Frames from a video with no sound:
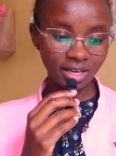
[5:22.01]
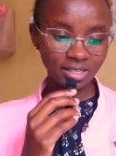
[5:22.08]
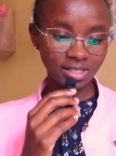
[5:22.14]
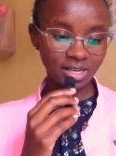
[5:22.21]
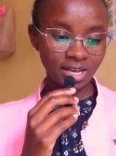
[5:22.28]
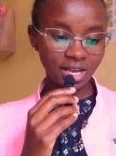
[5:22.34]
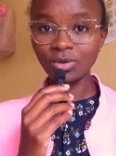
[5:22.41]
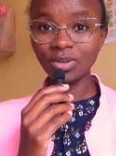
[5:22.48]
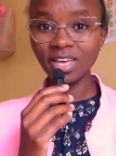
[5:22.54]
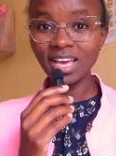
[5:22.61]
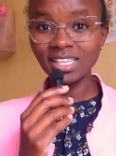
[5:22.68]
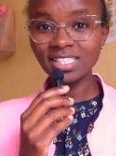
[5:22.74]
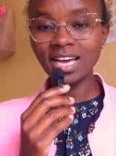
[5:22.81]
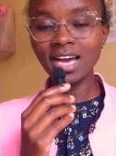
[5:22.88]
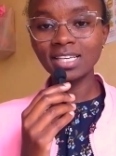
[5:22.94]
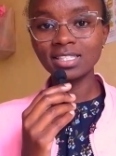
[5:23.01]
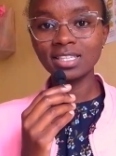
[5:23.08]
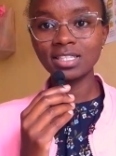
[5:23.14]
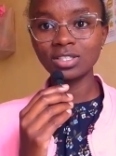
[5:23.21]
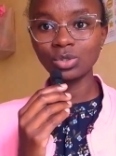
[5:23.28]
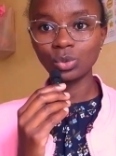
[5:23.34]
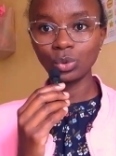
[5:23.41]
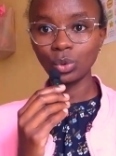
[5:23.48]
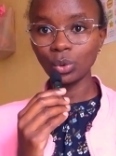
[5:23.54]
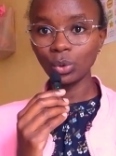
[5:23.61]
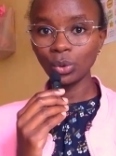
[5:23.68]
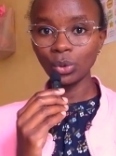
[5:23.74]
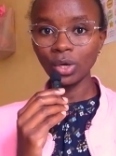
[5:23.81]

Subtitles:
and you get access to low